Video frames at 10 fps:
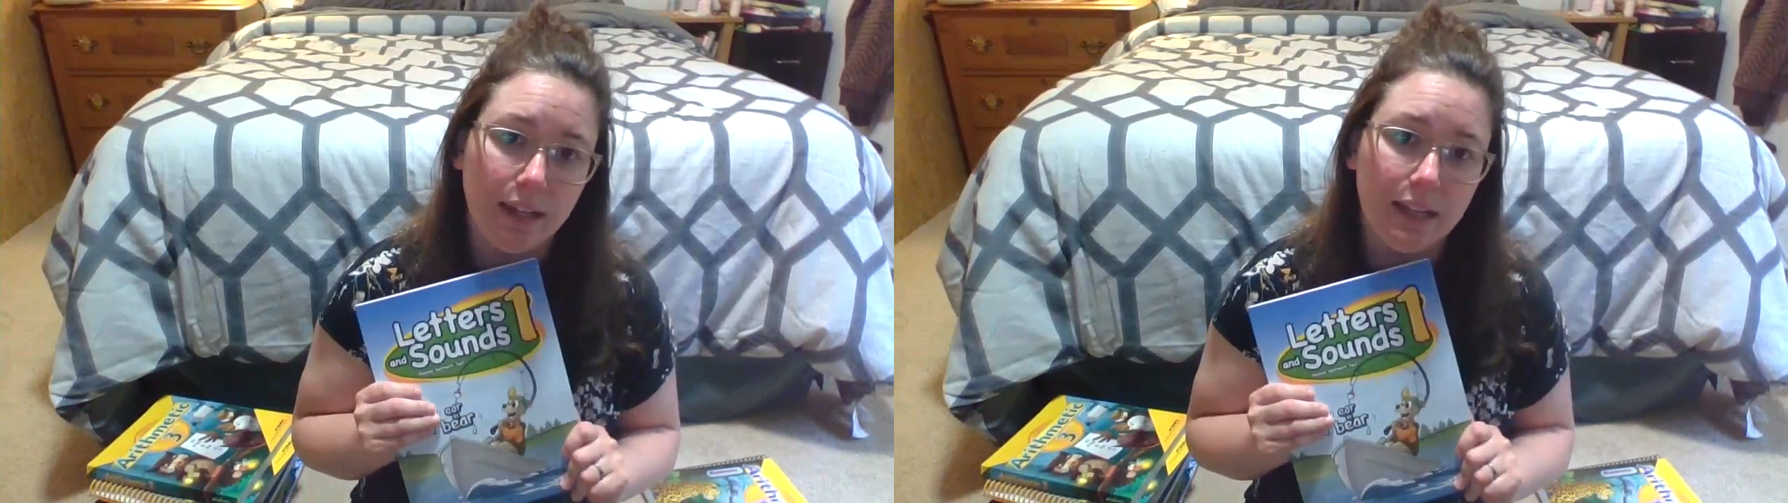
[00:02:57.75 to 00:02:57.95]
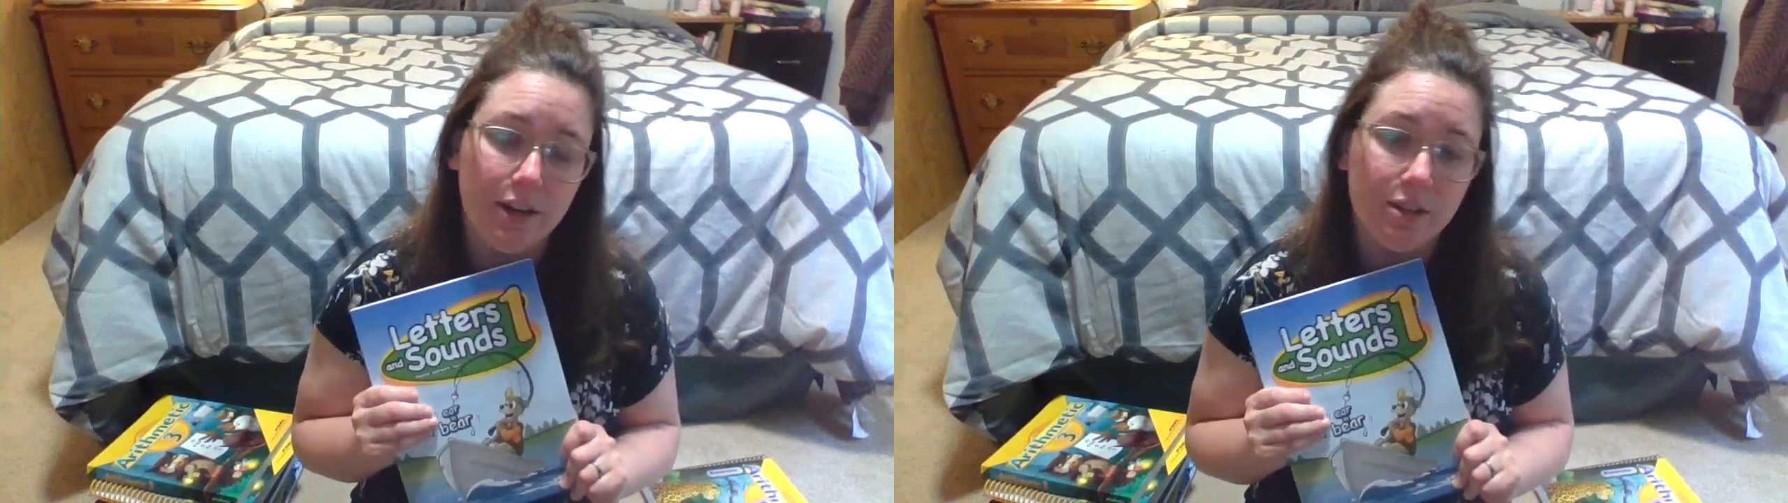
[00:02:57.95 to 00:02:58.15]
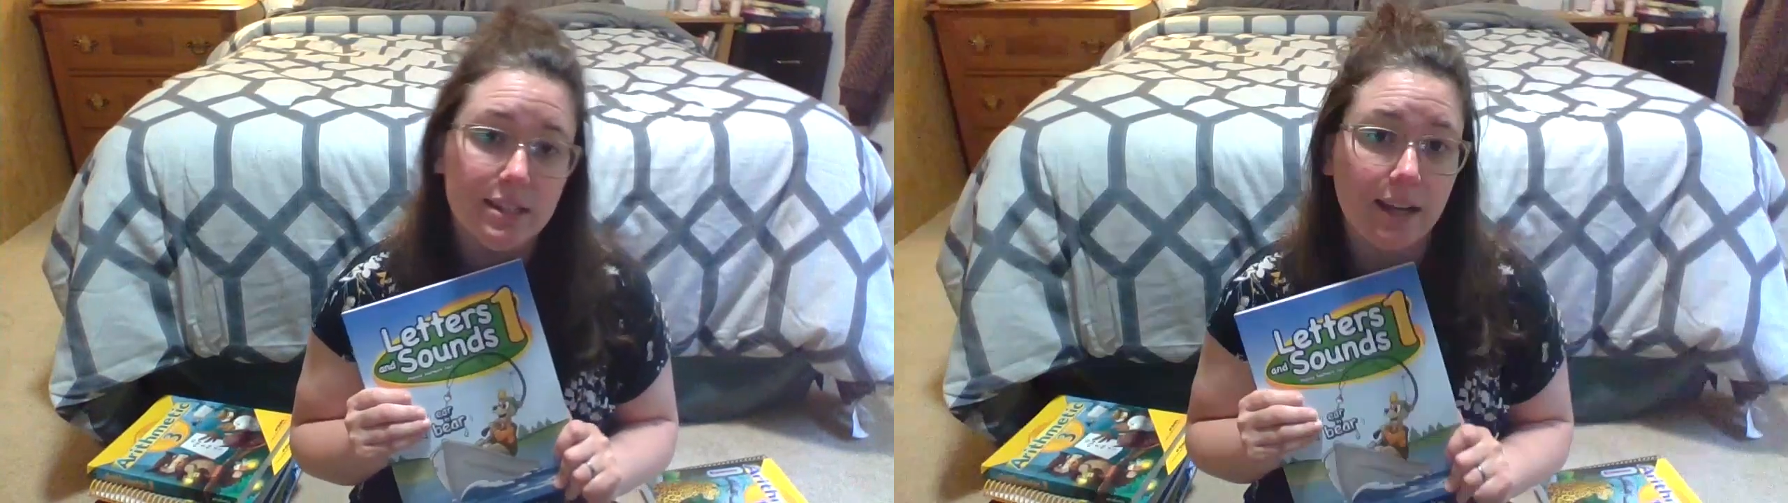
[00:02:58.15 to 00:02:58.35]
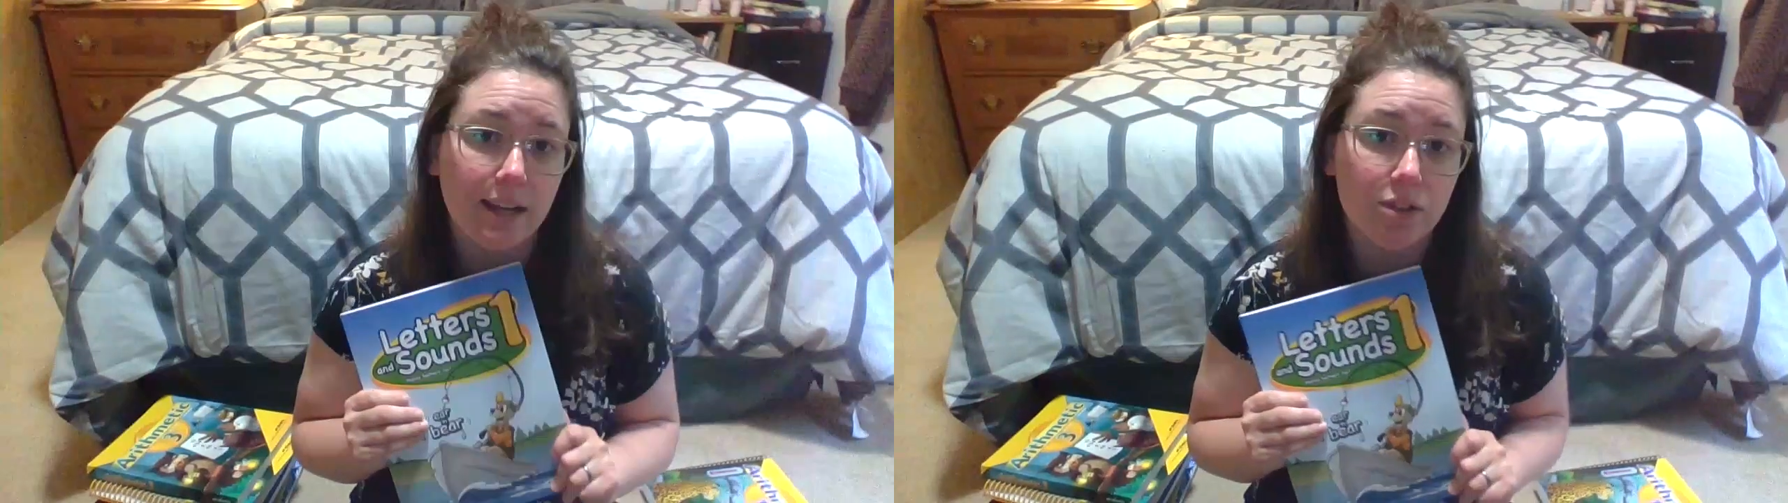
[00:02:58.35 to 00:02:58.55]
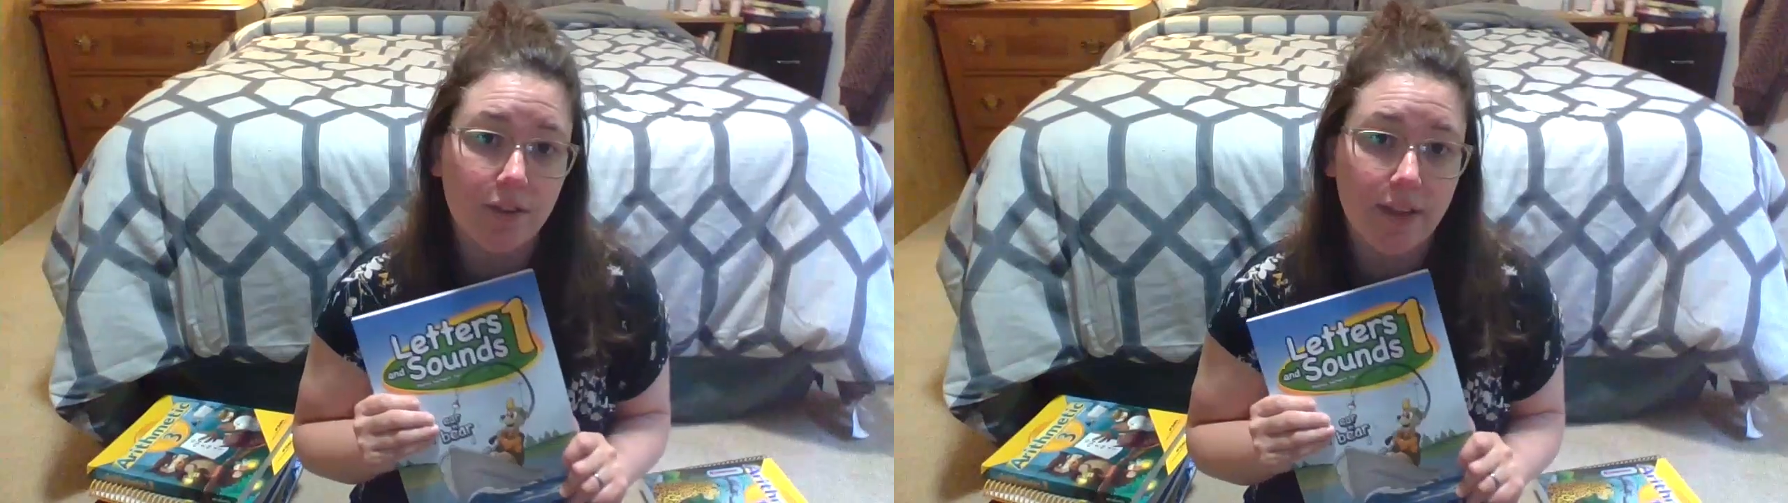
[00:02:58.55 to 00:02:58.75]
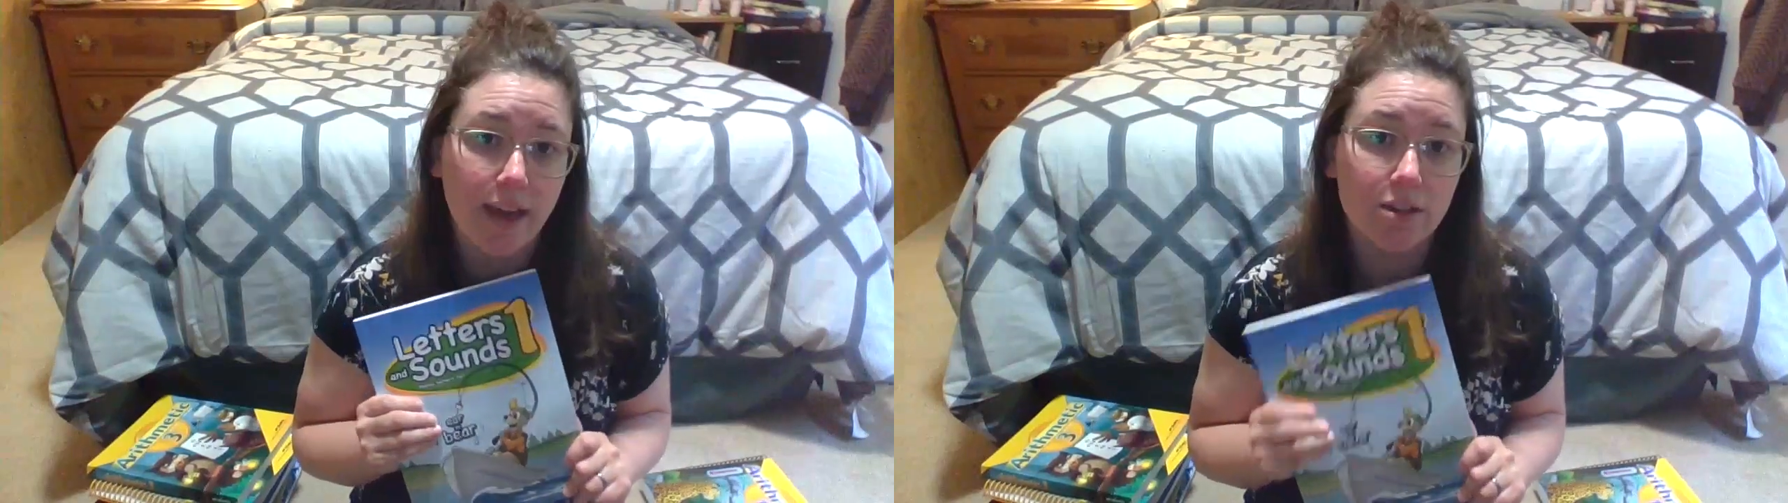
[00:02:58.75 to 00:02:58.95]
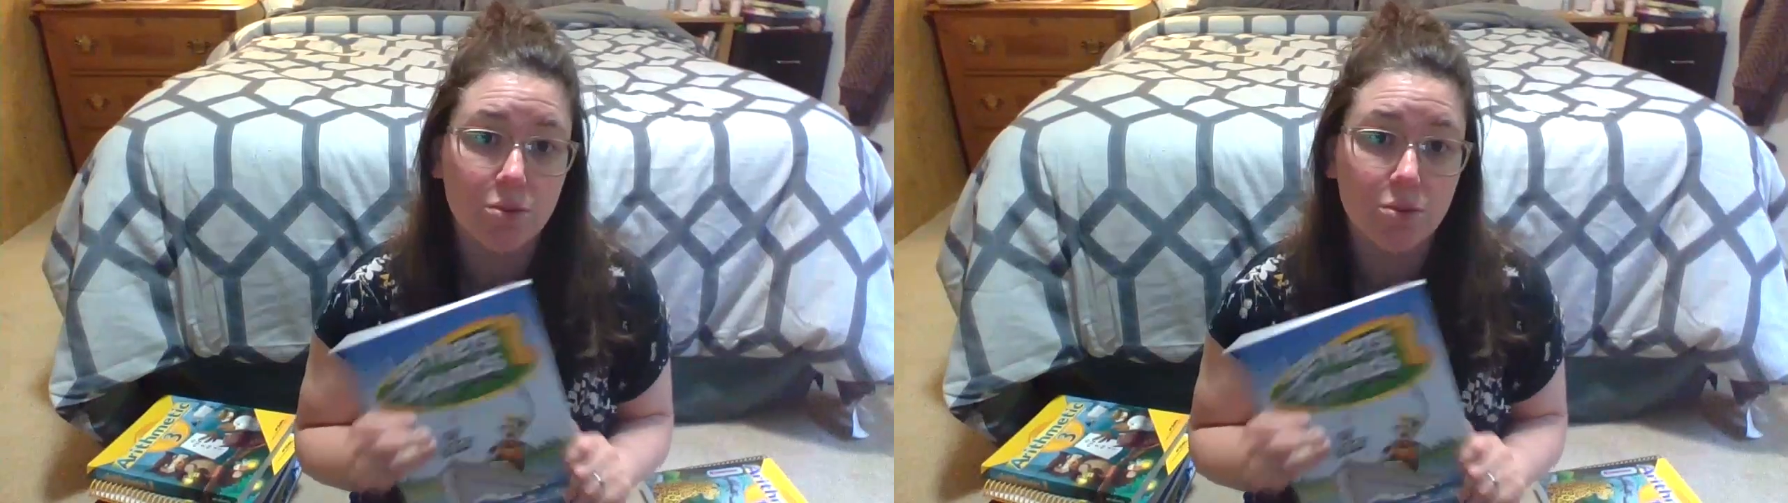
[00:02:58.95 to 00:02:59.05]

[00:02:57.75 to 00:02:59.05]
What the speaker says: letters and sounds for that.